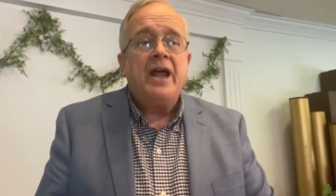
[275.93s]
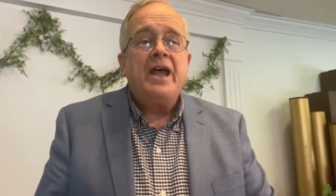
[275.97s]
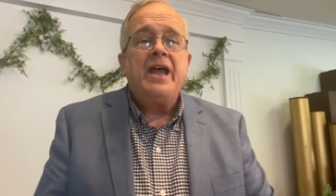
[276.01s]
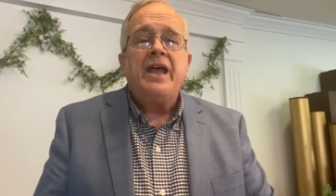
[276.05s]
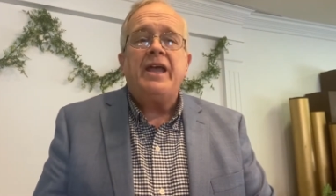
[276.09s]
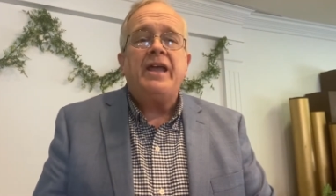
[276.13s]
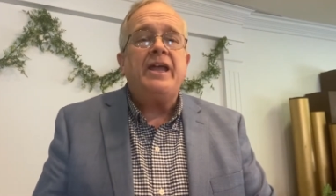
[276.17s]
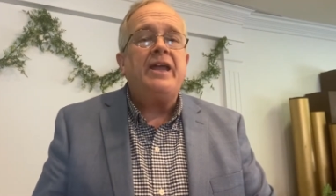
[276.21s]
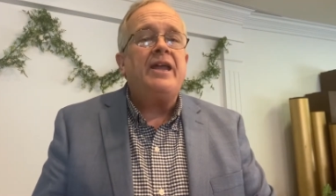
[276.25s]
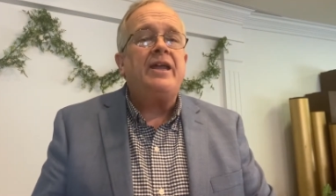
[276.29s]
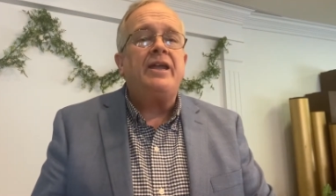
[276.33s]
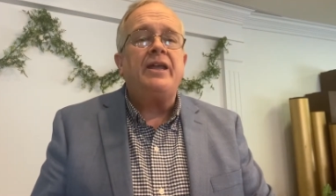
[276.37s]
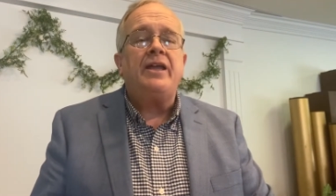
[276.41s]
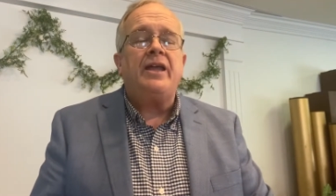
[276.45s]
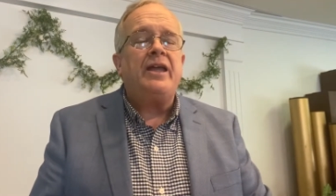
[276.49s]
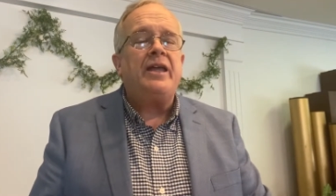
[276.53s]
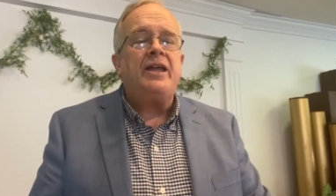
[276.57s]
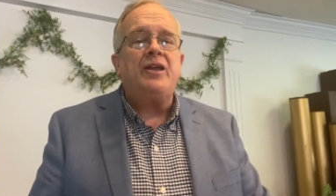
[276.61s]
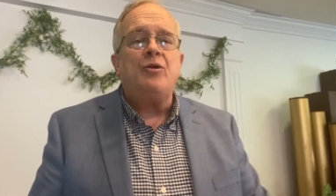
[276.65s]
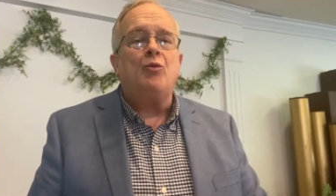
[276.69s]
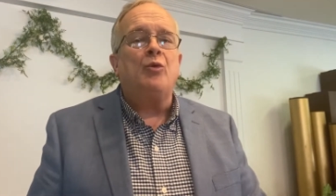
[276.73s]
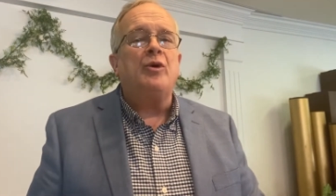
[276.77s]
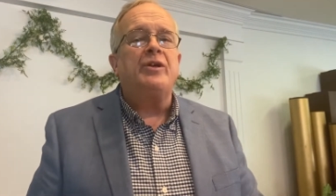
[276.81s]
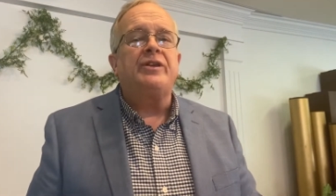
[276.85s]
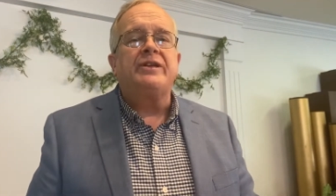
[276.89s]
He, he
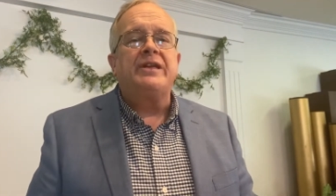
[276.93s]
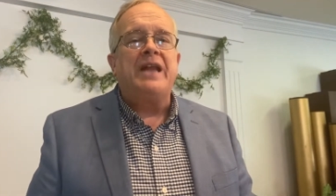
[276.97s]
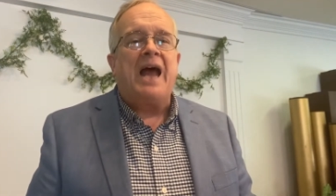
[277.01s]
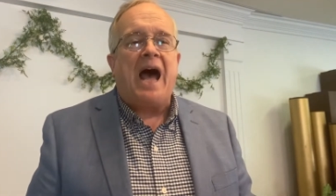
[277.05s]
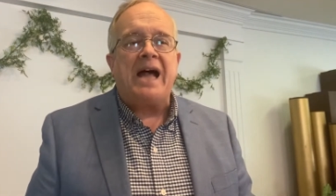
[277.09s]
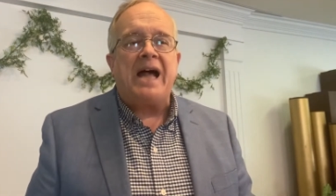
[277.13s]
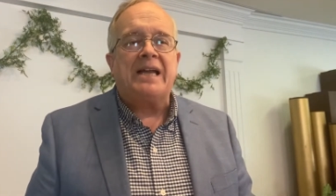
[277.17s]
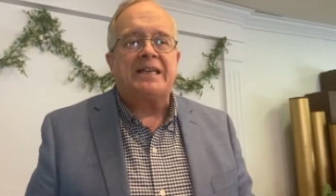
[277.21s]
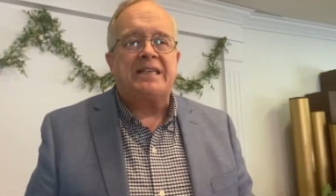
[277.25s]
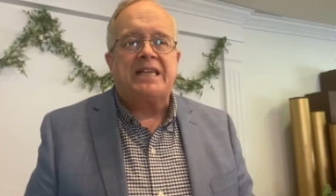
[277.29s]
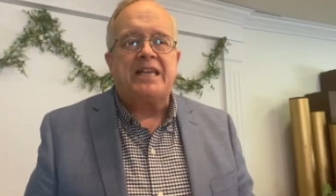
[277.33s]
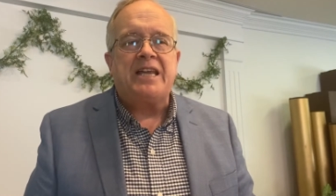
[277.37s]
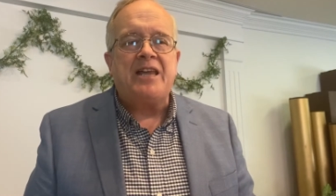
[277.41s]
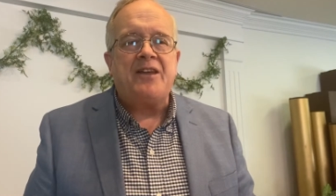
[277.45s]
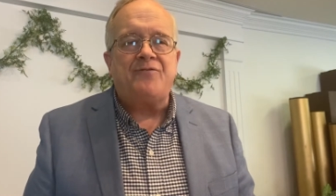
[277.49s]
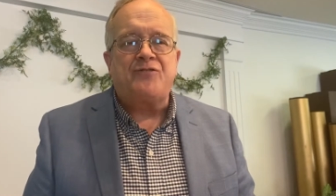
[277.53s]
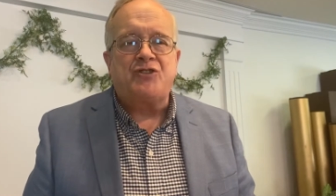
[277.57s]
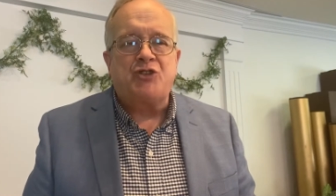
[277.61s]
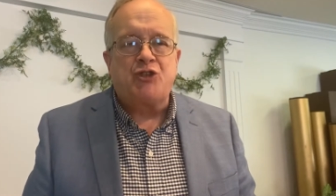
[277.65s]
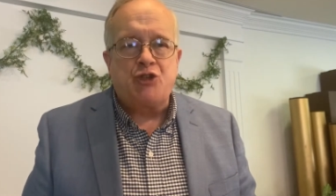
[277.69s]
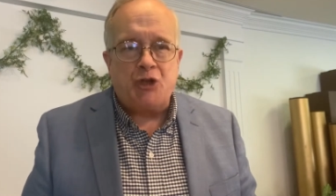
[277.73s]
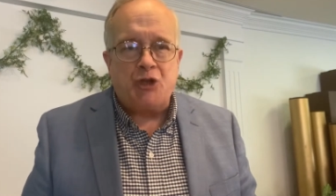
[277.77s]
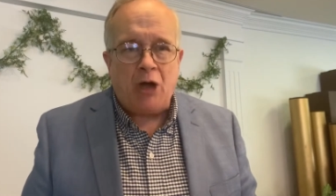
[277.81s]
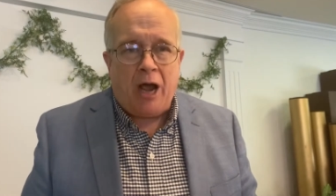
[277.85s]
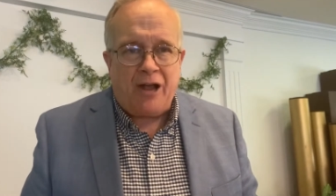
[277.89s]
would not give
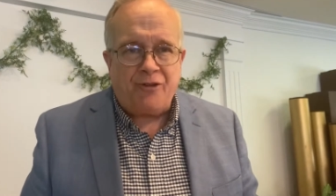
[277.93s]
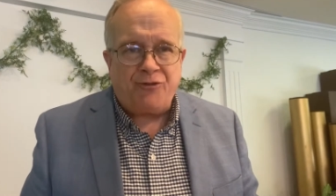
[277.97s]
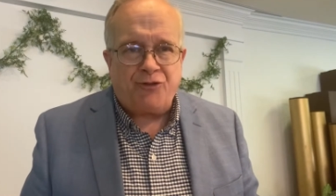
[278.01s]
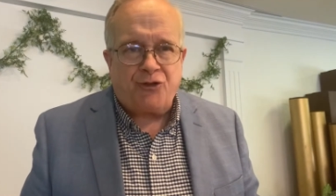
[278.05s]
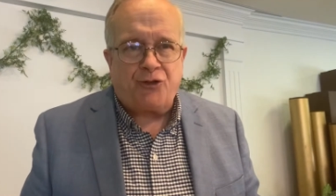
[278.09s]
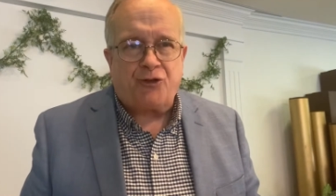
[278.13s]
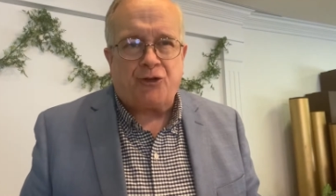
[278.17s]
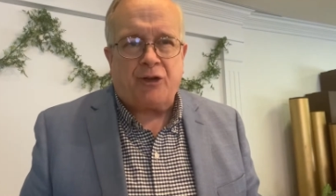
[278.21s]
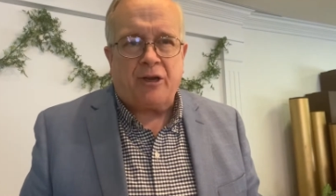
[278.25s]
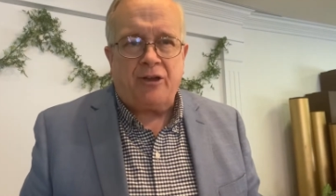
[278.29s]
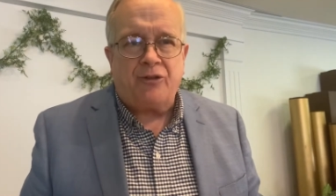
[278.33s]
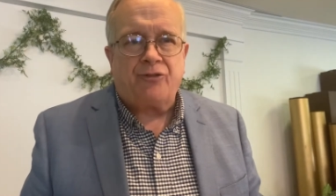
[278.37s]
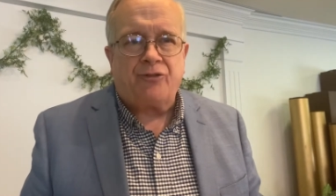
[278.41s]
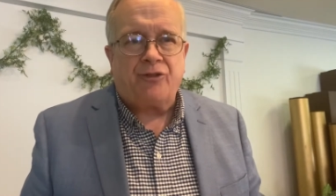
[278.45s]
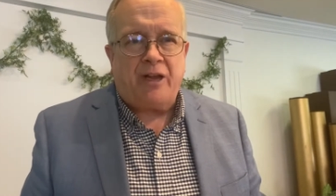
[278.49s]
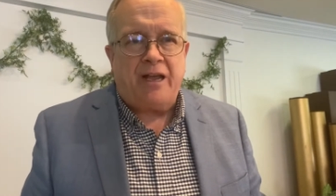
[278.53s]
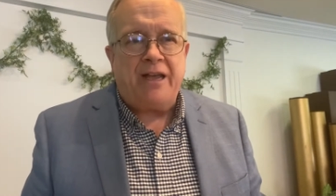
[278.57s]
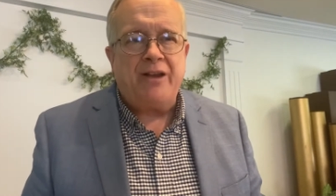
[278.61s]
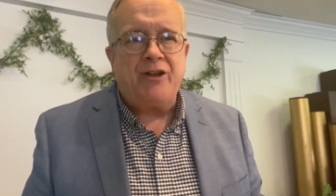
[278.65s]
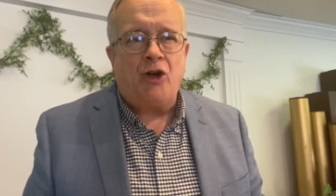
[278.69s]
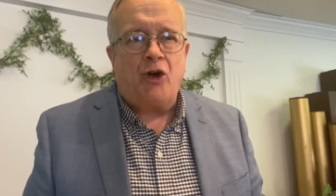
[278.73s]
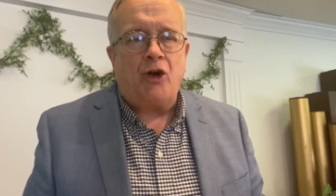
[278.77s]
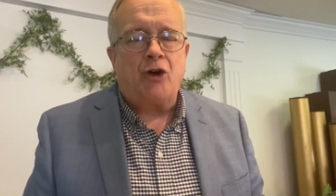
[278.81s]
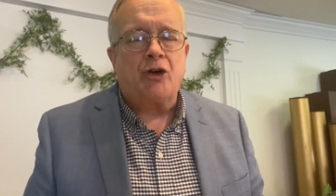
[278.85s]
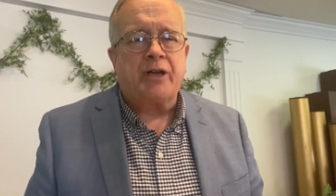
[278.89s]
justice
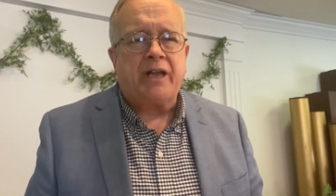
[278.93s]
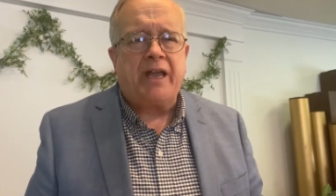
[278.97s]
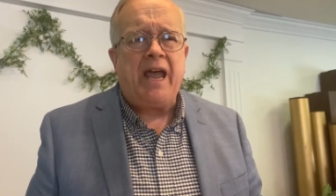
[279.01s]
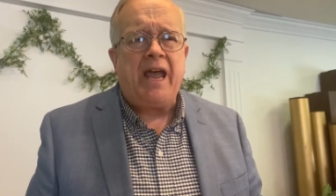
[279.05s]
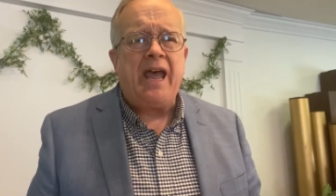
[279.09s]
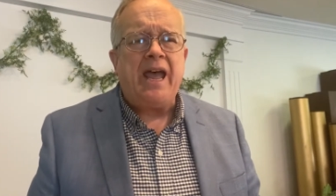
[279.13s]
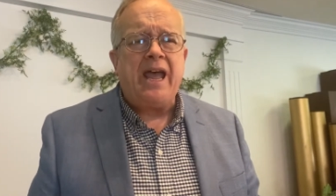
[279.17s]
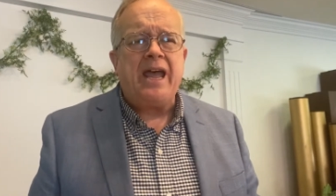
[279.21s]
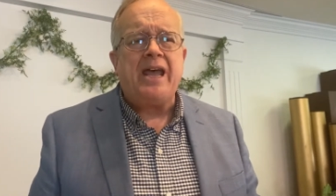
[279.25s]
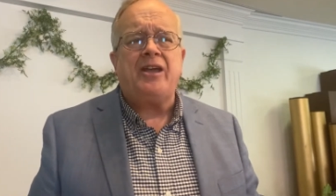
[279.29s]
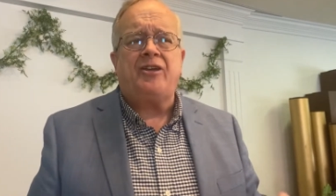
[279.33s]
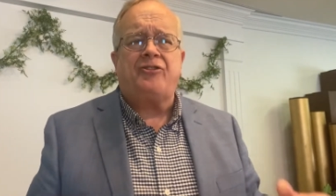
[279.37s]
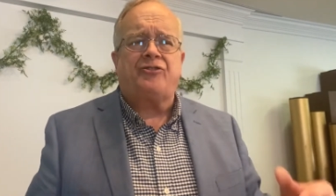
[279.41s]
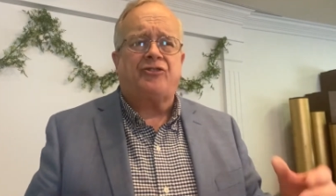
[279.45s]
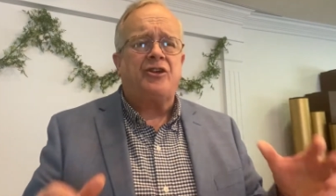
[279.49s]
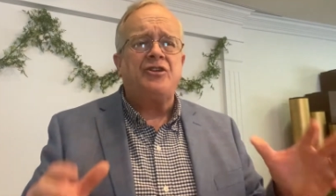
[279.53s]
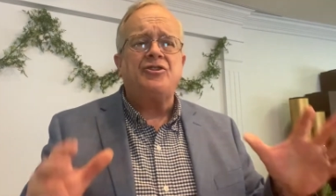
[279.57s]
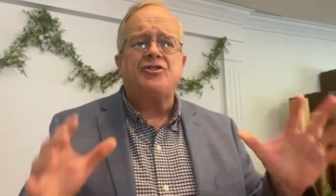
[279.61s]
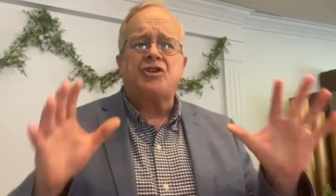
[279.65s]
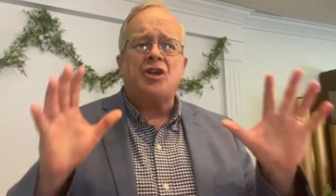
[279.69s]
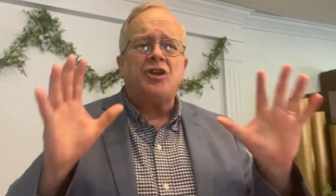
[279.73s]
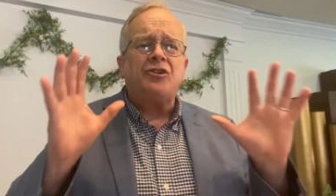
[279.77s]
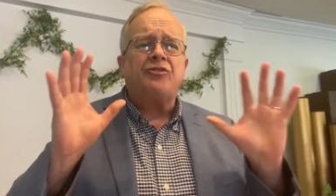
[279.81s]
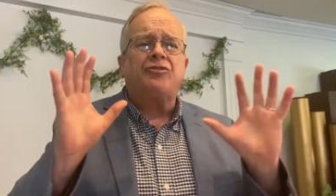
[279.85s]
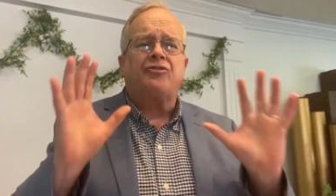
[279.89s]
in her case. He
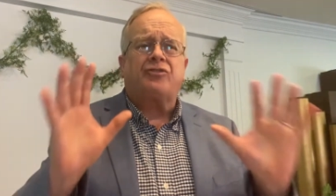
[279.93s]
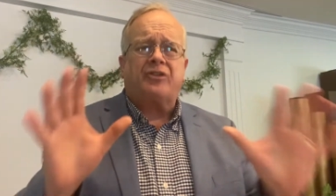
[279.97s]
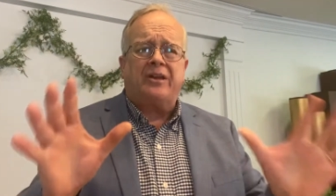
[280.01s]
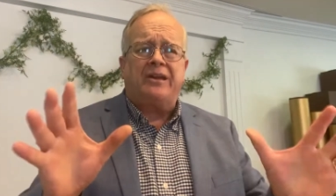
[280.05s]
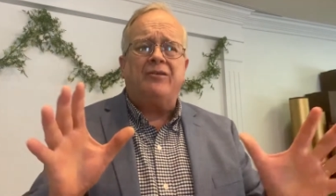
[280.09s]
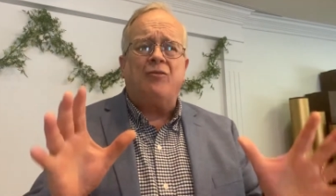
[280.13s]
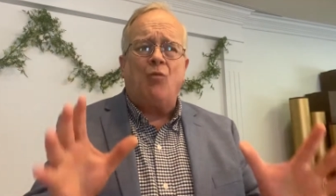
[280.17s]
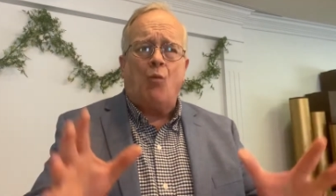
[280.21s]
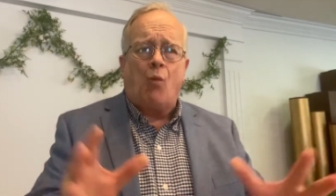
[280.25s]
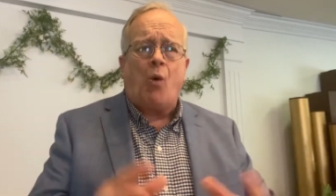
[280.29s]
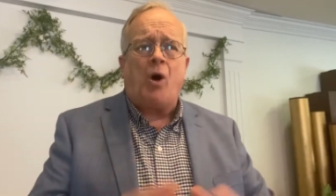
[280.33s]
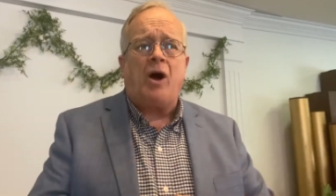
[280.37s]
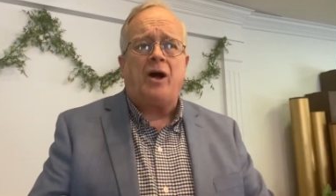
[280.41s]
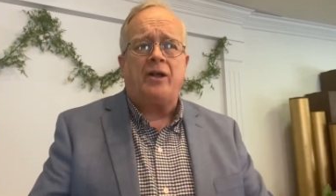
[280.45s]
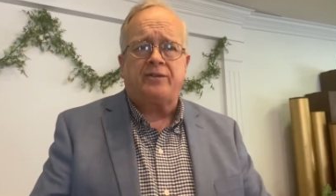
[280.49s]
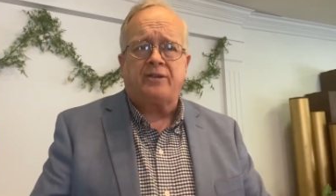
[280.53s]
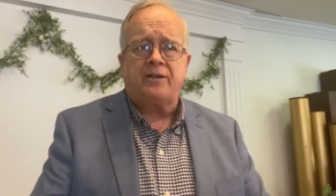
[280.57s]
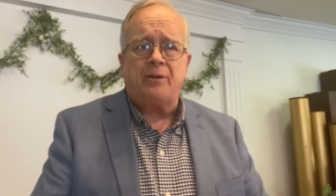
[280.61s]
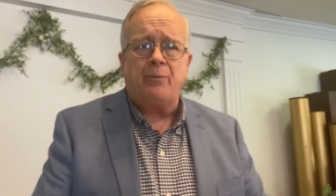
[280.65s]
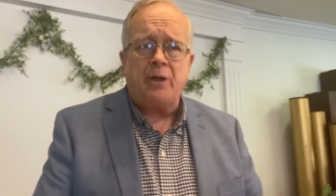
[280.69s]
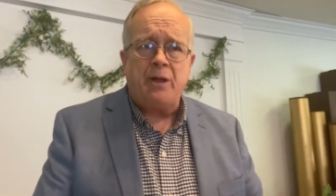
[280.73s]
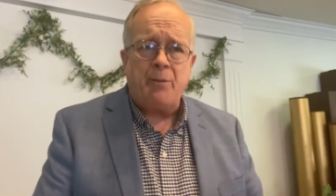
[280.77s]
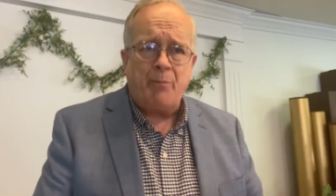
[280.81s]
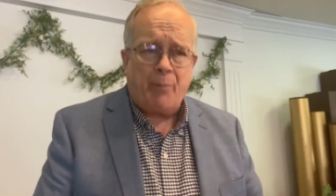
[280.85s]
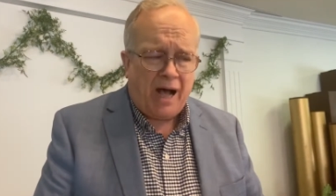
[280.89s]
just didn't want to
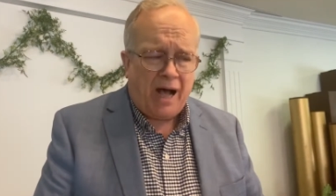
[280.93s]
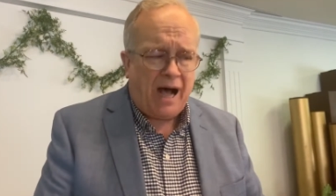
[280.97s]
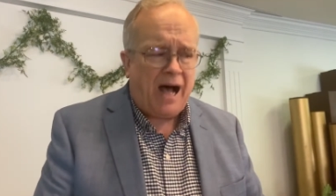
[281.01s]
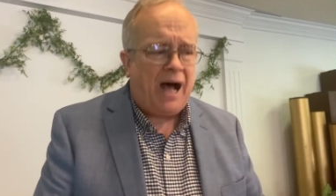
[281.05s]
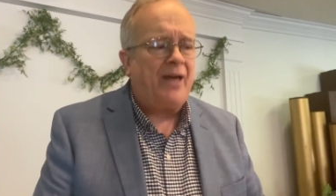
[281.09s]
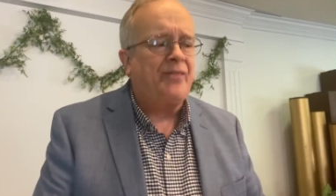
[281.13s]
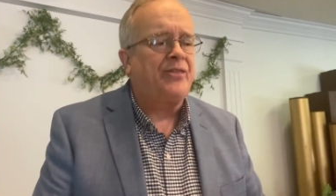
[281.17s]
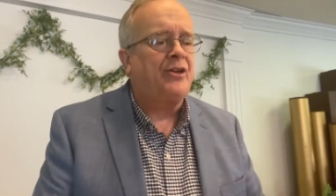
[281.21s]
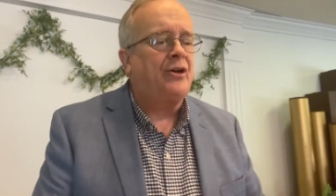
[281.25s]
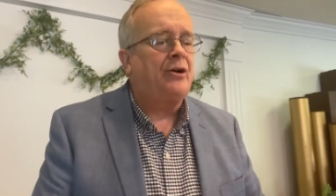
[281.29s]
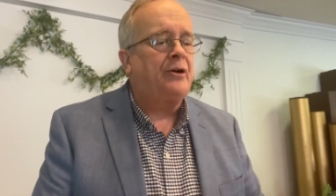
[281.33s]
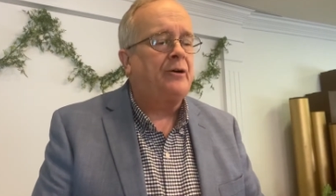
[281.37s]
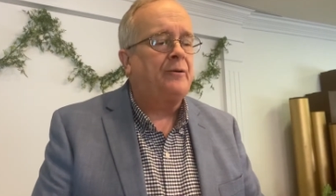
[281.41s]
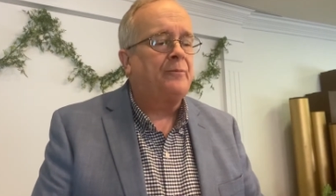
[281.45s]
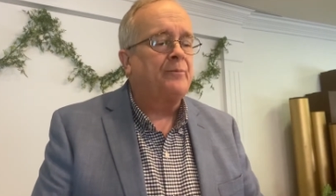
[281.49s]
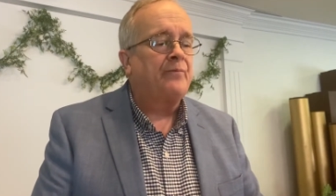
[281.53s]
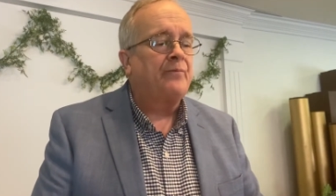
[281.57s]
be bothered.